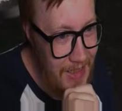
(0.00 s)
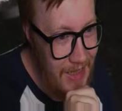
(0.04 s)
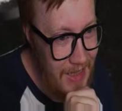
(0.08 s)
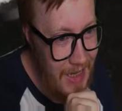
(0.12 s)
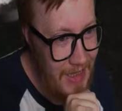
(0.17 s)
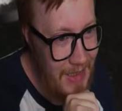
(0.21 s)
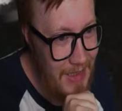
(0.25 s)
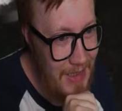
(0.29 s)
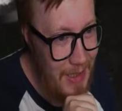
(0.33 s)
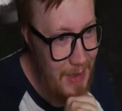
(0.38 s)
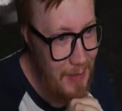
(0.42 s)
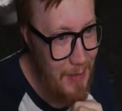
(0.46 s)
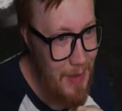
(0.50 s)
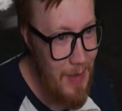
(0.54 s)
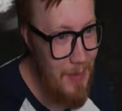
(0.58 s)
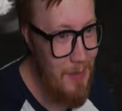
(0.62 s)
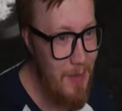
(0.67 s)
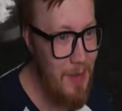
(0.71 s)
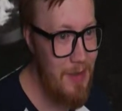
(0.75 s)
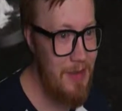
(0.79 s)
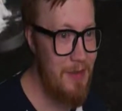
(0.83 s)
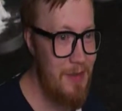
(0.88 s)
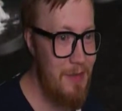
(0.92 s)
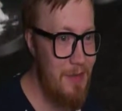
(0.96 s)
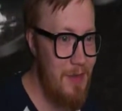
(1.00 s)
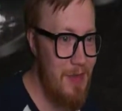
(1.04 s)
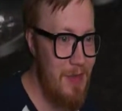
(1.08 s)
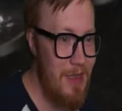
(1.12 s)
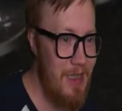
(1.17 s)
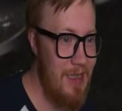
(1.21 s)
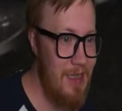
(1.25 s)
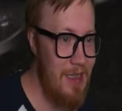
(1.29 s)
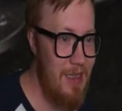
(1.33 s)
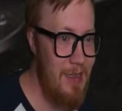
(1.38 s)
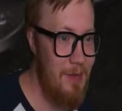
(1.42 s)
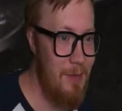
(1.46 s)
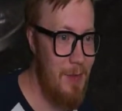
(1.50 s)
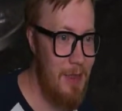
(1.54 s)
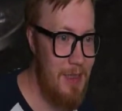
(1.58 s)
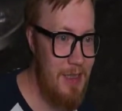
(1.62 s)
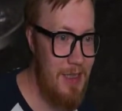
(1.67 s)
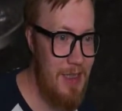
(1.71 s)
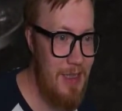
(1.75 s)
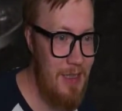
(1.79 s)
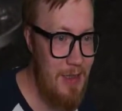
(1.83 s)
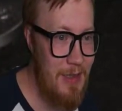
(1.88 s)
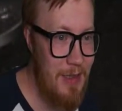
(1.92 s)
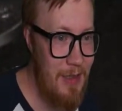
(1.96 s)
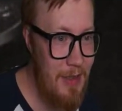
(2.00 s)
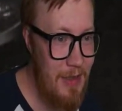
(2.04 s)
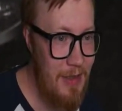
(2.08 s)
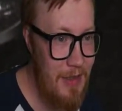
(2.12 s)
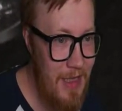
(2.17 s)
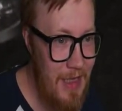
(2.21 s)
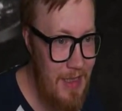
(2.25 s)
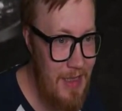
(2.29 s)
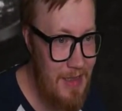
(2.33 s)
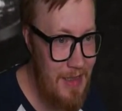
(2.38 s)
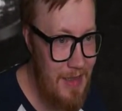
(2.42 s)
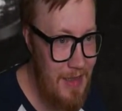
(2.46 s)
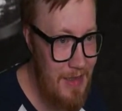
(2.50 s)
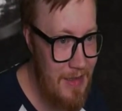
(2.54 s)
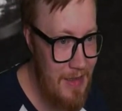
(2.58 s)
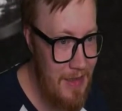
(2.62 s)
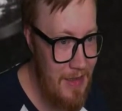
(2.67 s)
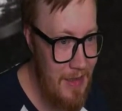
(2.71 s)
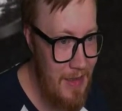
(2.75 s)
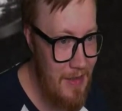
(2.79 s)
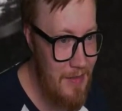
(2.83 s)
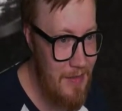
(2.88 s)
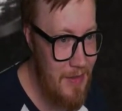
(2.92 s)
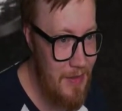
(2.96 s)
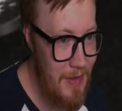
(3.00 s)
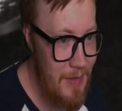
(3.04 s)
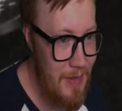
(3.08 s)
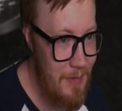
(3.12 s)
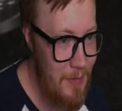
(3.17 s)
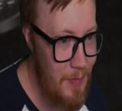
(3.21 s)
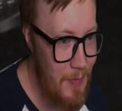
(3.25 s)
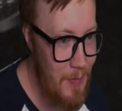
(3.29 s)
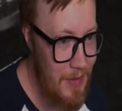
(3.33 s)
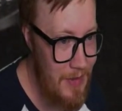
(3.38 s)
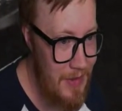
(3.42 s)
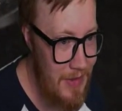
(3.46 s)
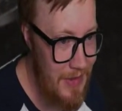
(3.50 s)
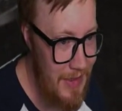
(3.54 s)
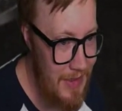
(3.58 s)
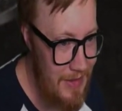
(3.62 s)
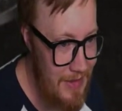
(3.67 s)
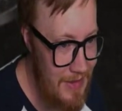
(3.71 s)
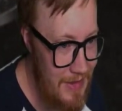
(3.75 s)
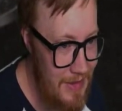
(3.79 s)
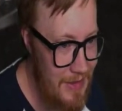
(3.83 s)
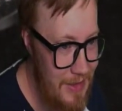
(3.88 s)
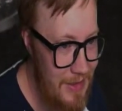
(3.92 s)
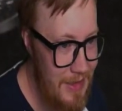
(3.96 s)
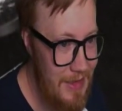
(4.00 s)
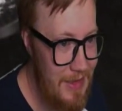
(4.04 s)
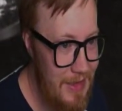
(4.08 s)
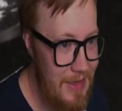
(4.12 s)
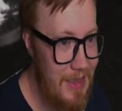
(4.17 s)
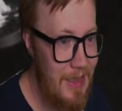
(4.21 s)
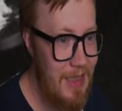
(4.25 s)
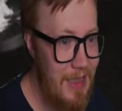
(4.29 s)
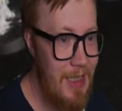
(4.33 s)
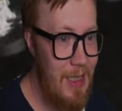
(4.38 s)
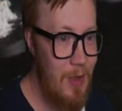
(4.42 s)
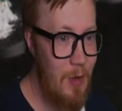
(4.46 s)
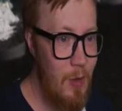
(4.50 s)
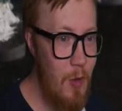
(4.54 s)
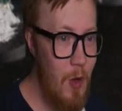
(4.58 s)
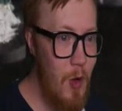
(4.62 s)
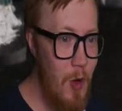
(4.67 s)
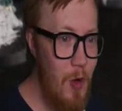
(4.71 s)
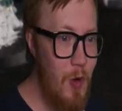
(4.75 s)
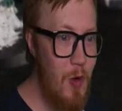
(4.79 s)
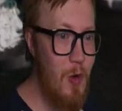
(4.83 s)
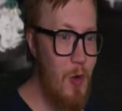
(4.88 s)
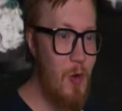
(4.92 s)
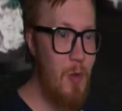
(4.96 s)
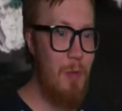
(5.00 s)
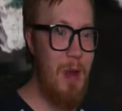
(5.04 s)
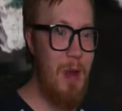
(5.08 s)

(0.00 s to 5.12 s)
now I'm watching your excellent live stream once again. Shit. Ooh,